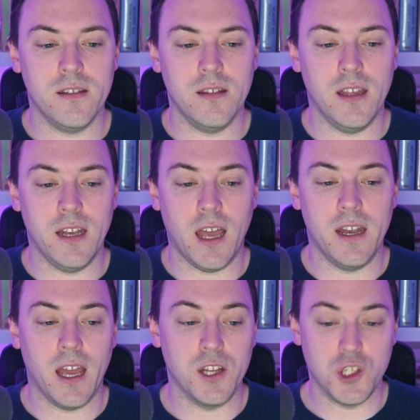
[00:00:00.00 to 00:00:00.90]
And
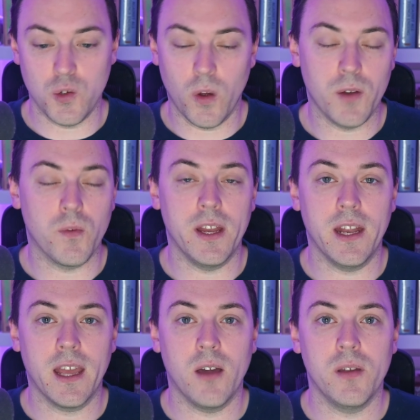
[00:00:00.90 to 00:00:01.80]
I enjoy
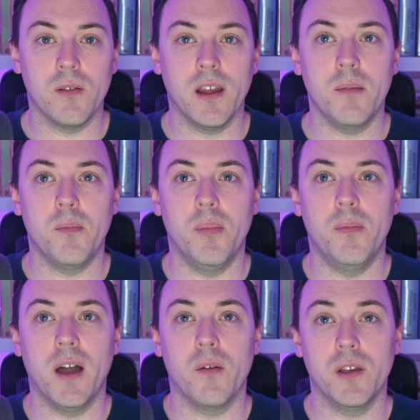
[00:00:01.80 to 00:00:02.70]
reading how he
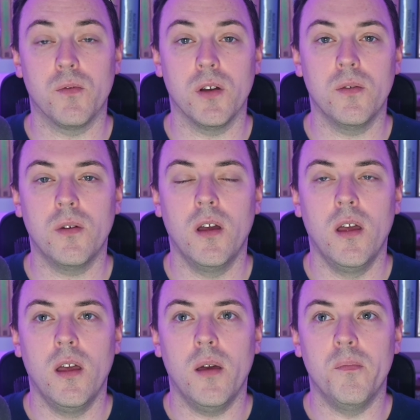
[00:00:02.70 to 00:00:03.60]
wrote,
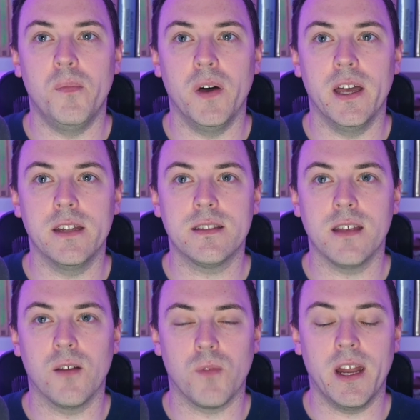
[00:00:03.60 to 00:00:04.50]
but
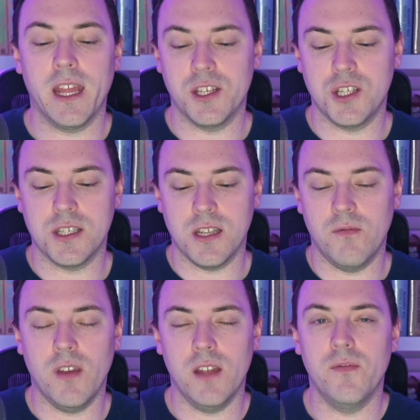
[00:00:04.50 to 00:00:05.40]
writing has just
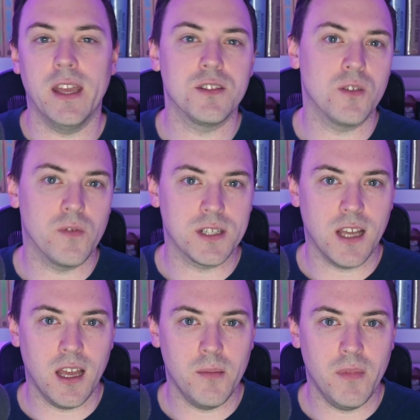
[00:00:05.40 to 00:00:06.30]
advanced over
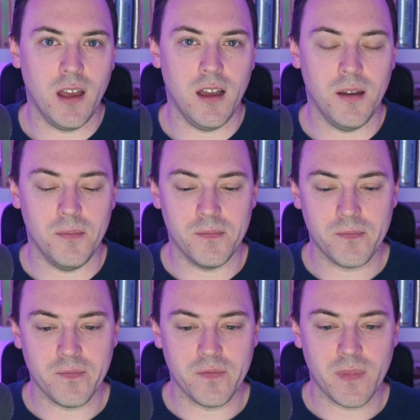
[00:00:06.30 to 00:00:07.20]
time.
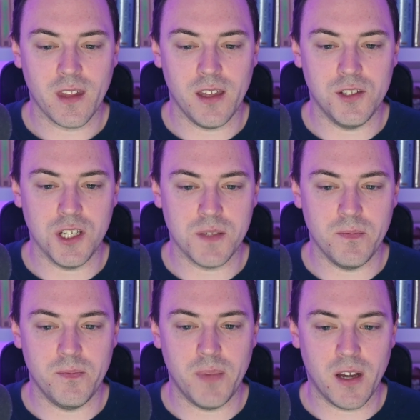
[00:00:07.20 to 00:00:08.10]

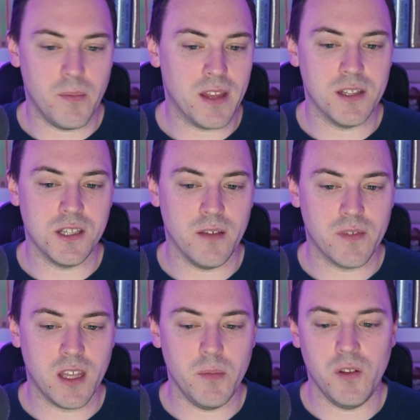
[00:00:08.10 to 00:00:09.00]
Just better methods
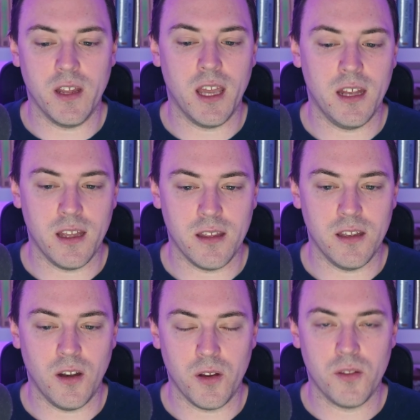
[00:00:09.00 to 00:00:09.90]
of communicating,
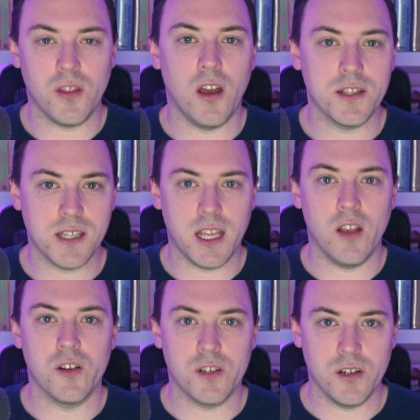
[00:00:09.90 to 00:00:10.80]
your thoughts,
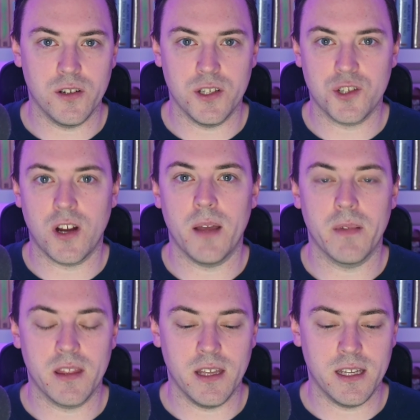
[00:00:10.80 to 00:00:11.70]
character,
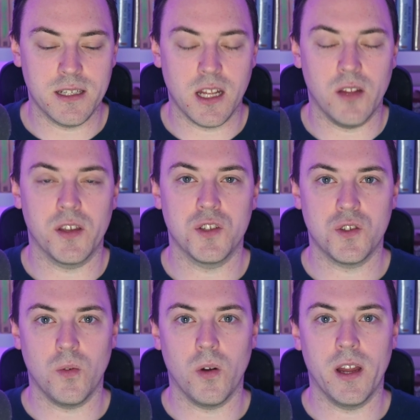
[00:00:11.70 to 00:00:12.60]
describing things, telling a
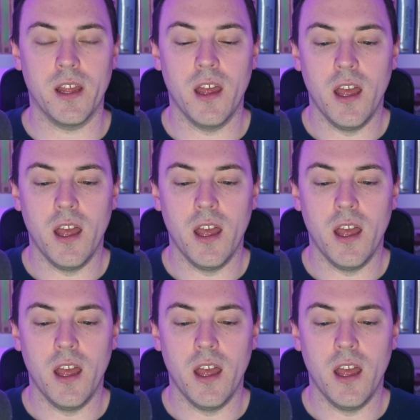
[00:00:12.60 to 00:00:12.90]
story.